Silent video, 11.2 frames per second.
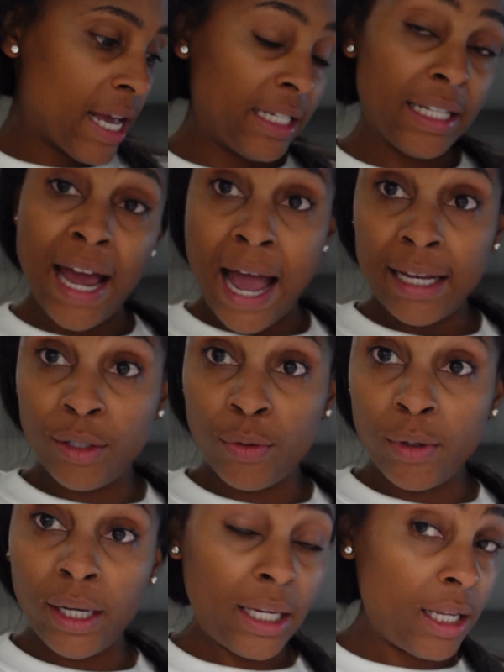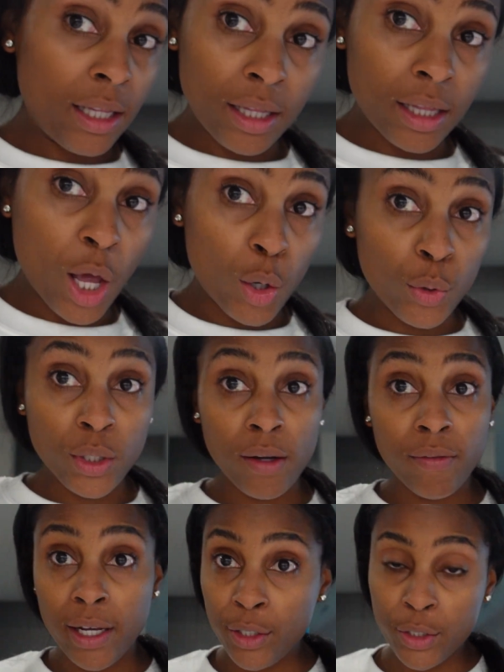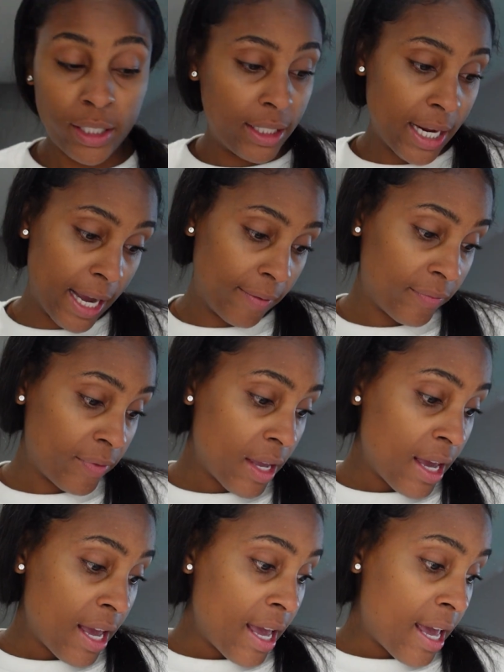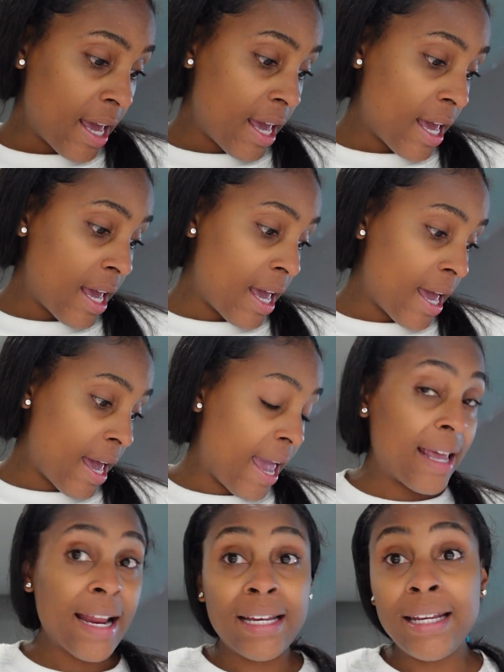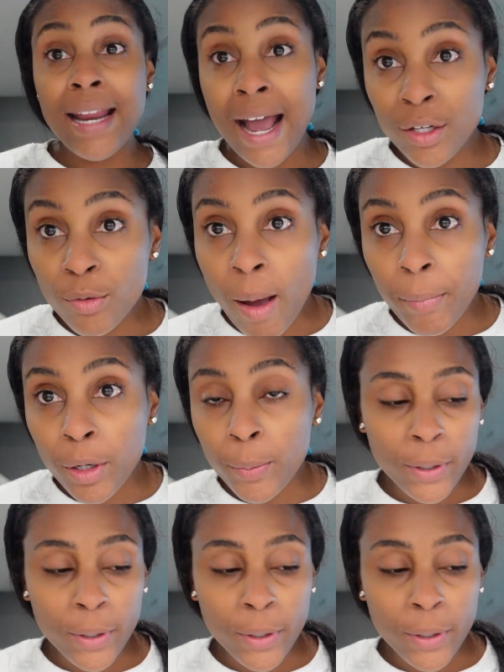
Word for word: I did not do any loads of laundry today. And I did not do my meal